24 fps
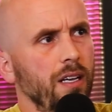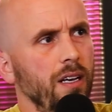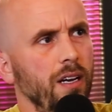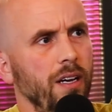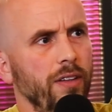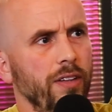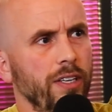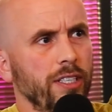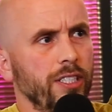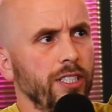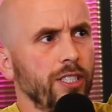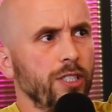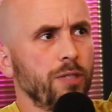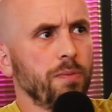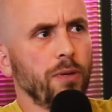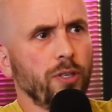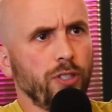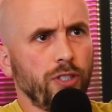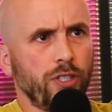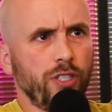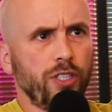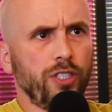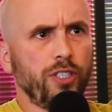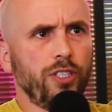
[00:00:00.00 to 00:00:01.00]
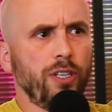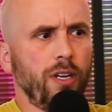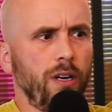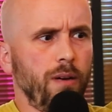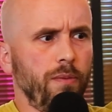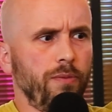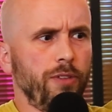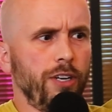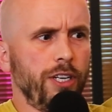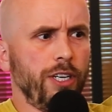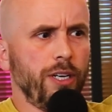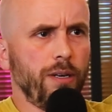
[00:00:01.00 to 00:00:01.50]
And they said sponsor the
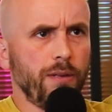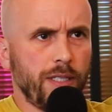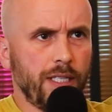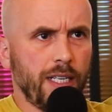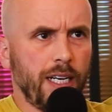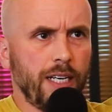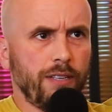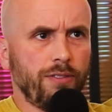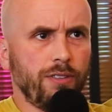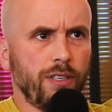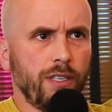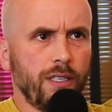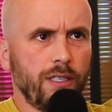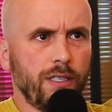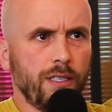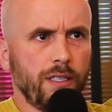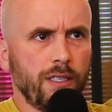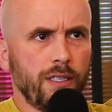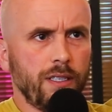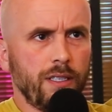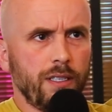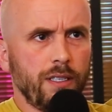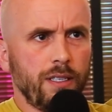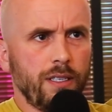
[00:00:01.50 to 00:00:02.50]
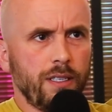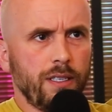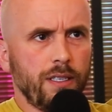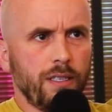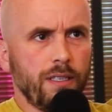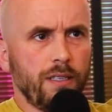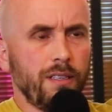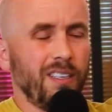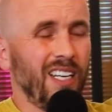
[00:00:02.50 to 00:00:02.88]
top, they'd know it's an ad, right? Mm-hmm.